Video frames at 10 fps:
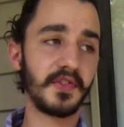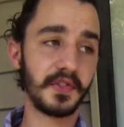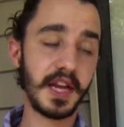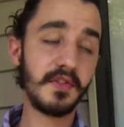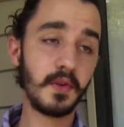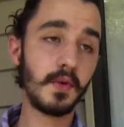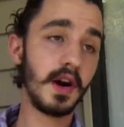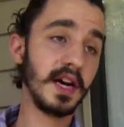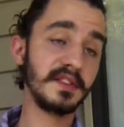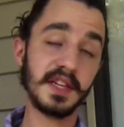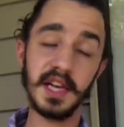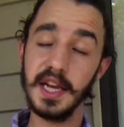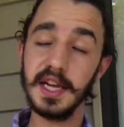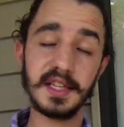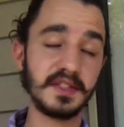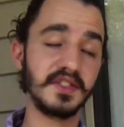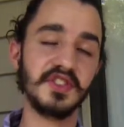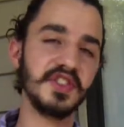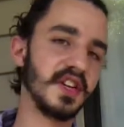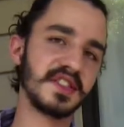Flavor-wise, it is
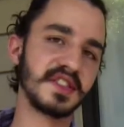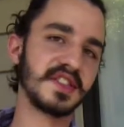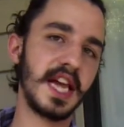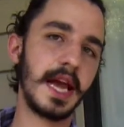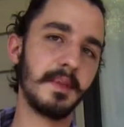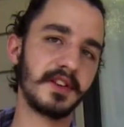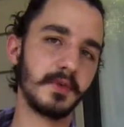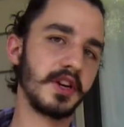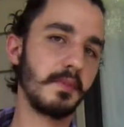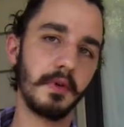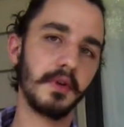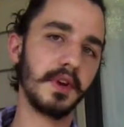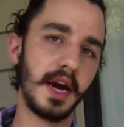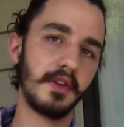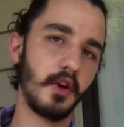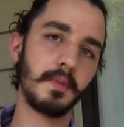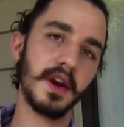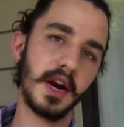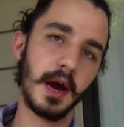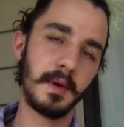just the same as when you pull it out and
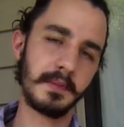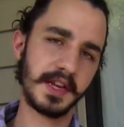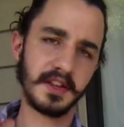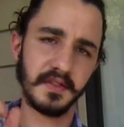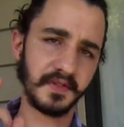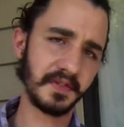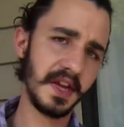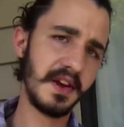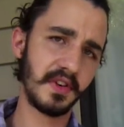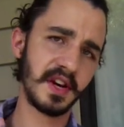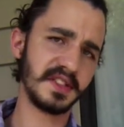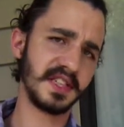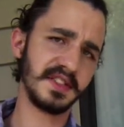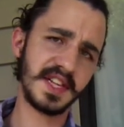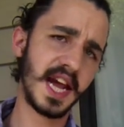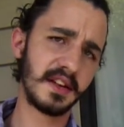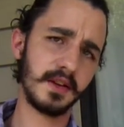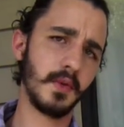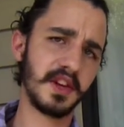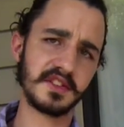open it up. I mean, the flavor is
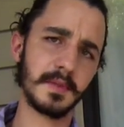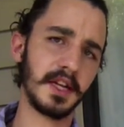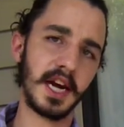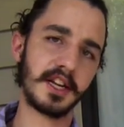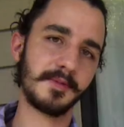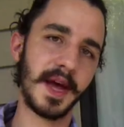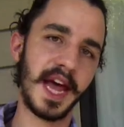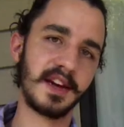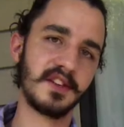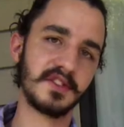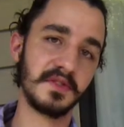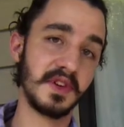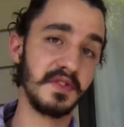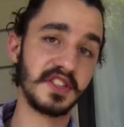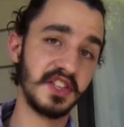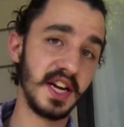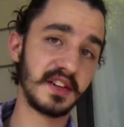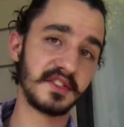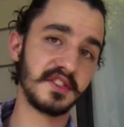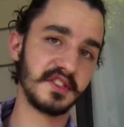exactly what you smell out of the package, so if you have a
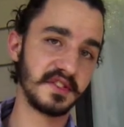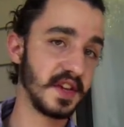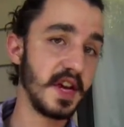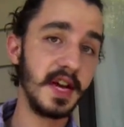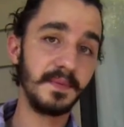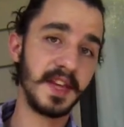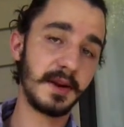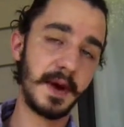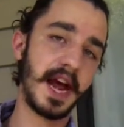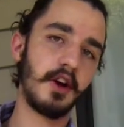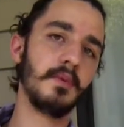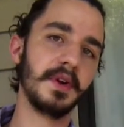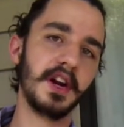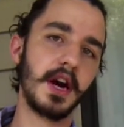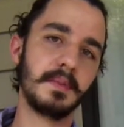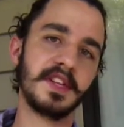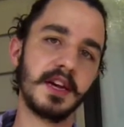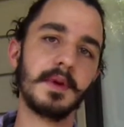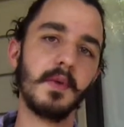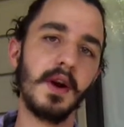chance to just get a pack, open it up, and take
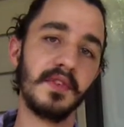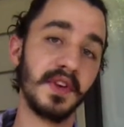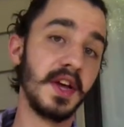a big whiff,